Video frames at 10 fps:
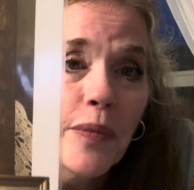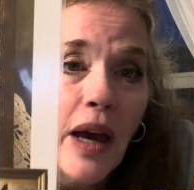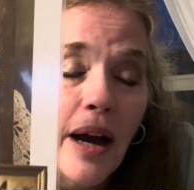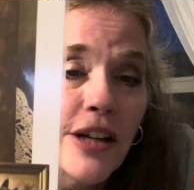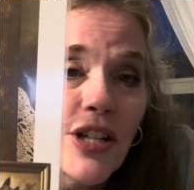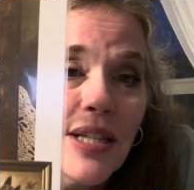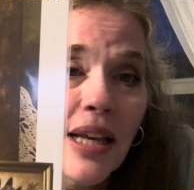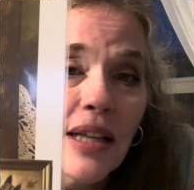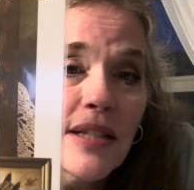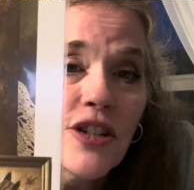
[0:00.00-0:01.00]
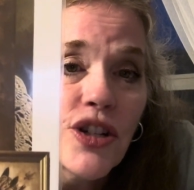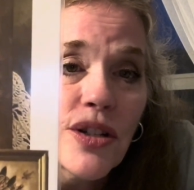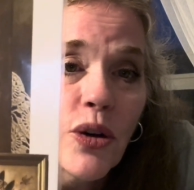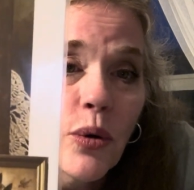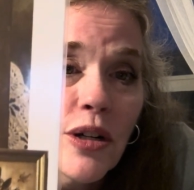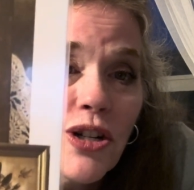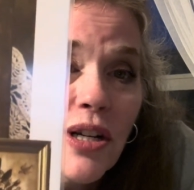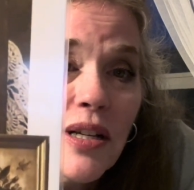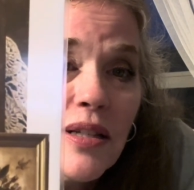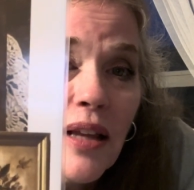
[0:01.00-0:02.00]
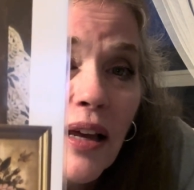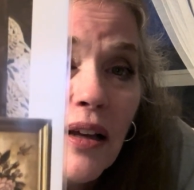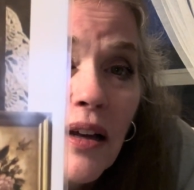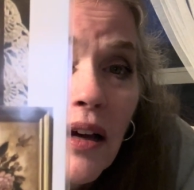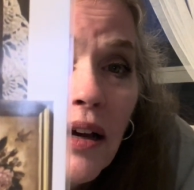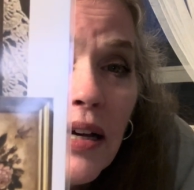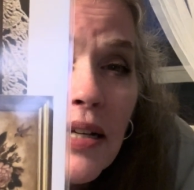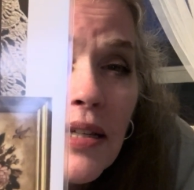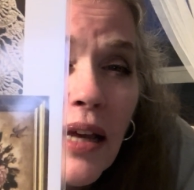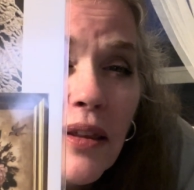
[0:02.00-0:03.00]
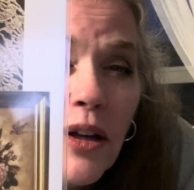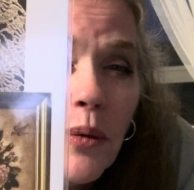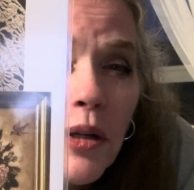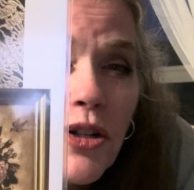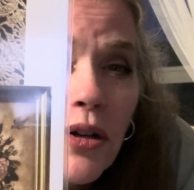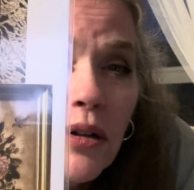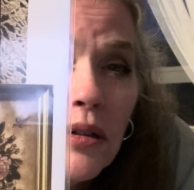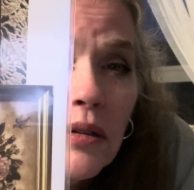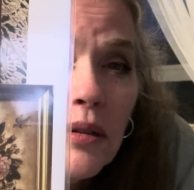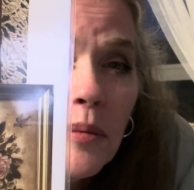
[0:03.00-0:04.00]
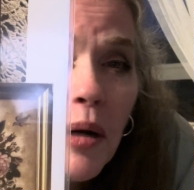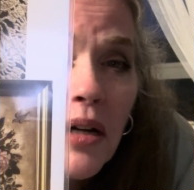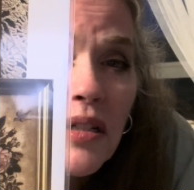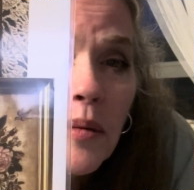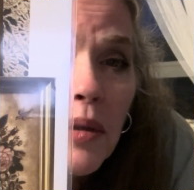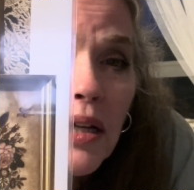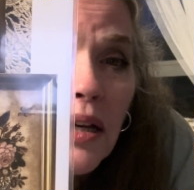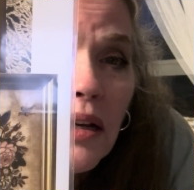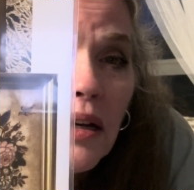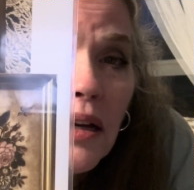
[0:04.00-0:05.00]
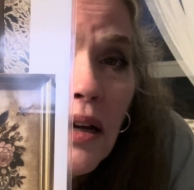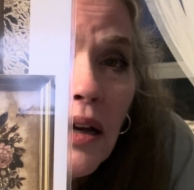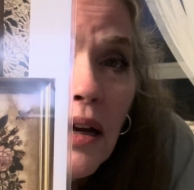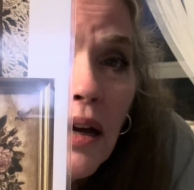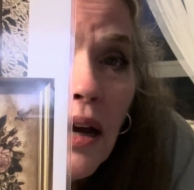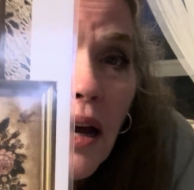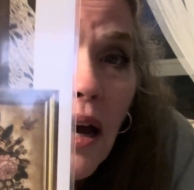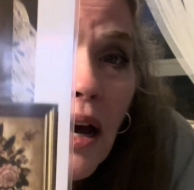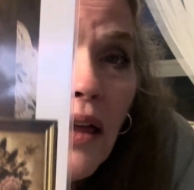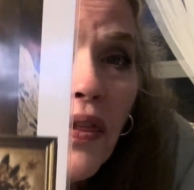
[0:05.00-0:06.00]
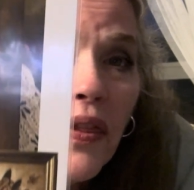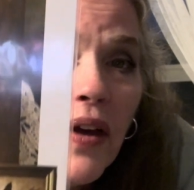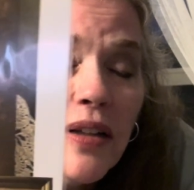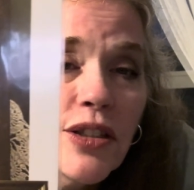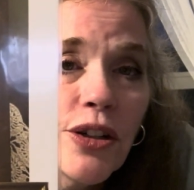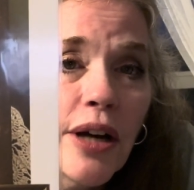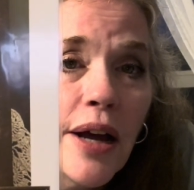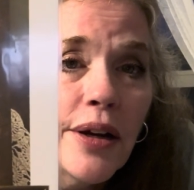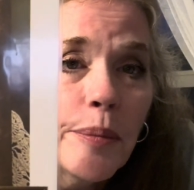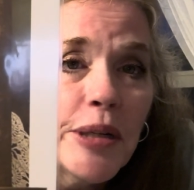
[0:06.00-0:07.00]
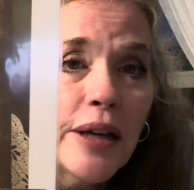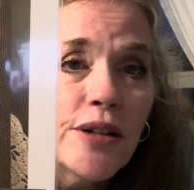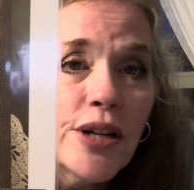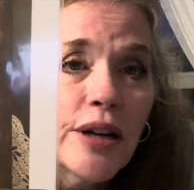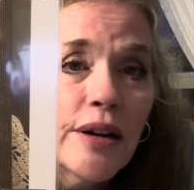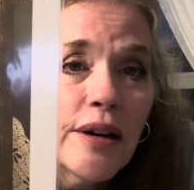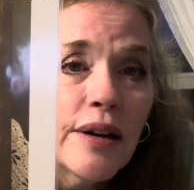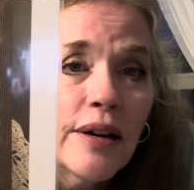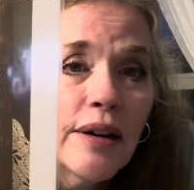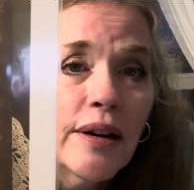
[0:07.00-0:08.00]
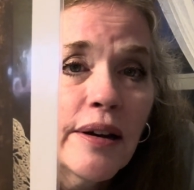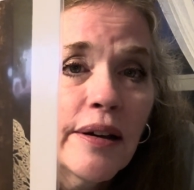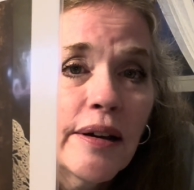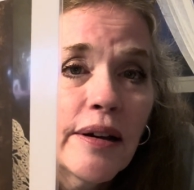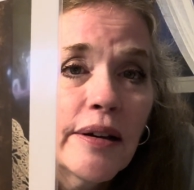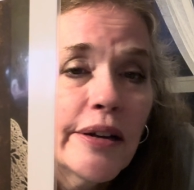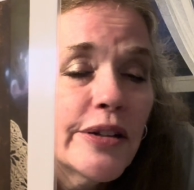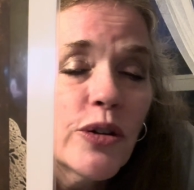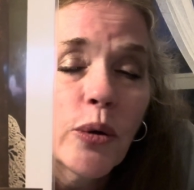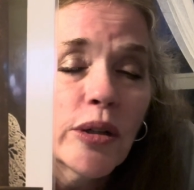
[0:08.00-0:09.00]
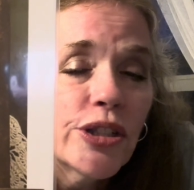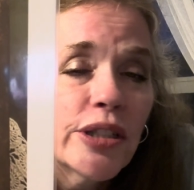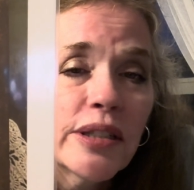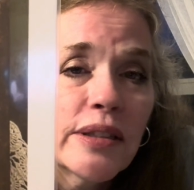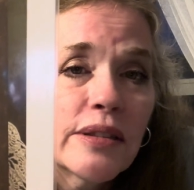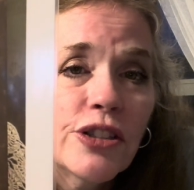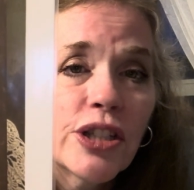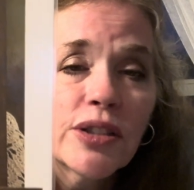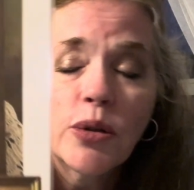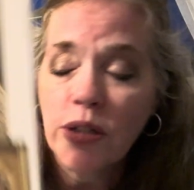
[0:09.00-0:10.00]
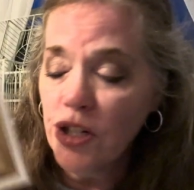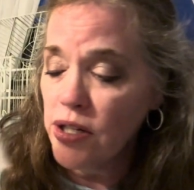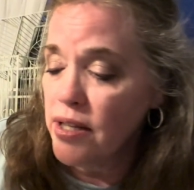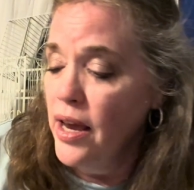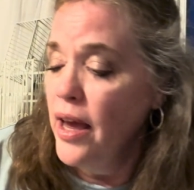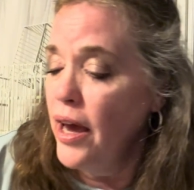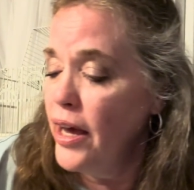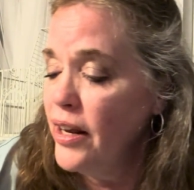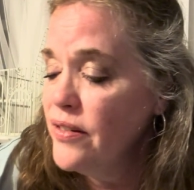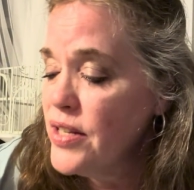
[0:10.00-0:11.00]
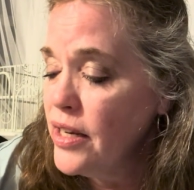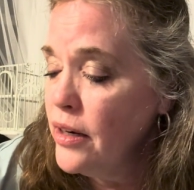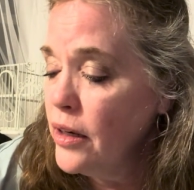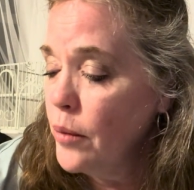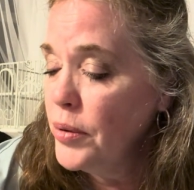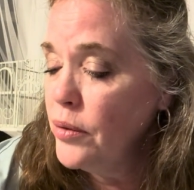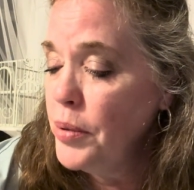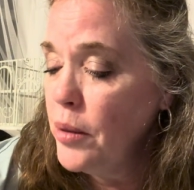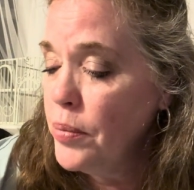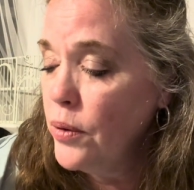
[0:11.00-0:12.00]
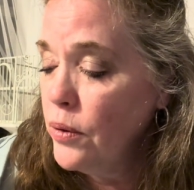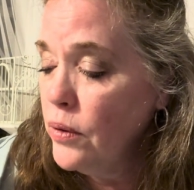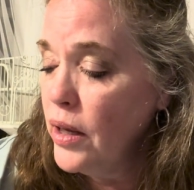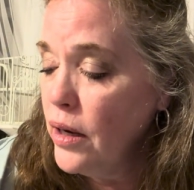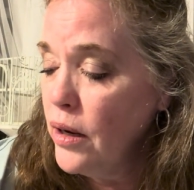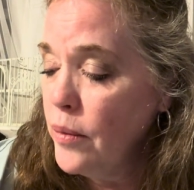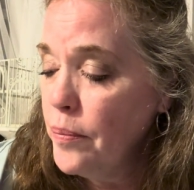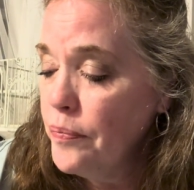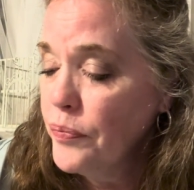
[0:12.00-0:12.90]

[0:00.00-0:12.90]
I just think it's just gorgeous. Like, is that the original? Possibly. And then that's her adaptation. It's gorgeous, just gorgeous. And I've seen a couple of people on